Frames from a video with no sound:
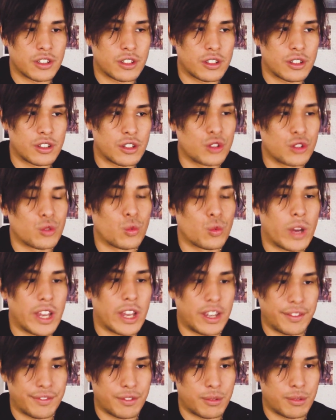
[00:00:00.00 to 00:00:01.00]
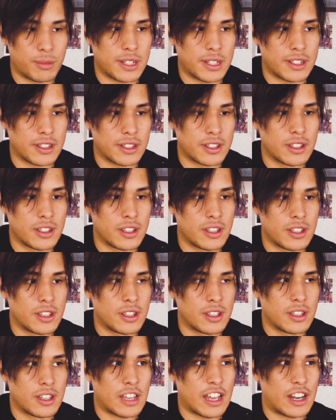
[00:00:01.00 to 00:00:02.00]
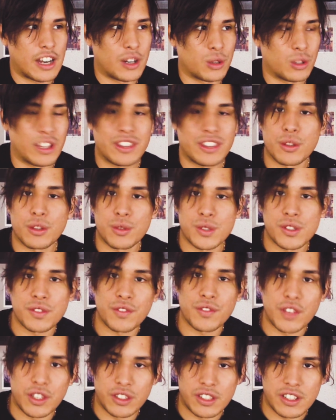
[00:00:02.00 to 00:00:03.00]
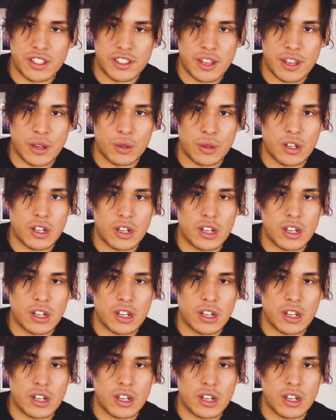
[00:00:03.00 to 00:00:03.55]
good way for me to, I don't know, let those feelings out.